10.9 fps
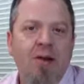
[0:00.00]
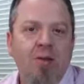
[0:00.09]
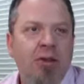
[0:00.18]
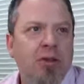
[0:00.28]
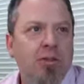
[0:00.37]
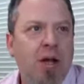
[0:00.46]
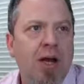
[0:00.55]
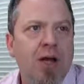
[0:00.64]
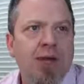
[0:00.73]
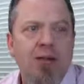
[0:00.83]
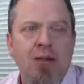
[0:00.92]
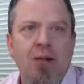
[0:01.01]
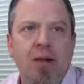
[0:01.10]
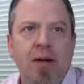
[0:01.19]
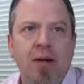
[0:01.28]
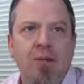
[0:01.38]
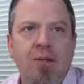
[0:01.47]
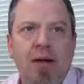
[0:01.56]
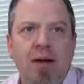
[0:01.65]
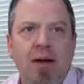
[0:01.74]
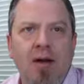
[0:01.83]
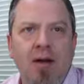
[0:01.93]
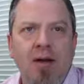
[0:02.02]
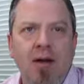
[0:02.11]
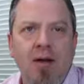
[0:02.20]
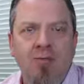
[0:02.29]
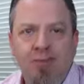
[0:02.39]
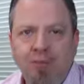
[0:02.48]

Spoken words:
which is my Instagram account.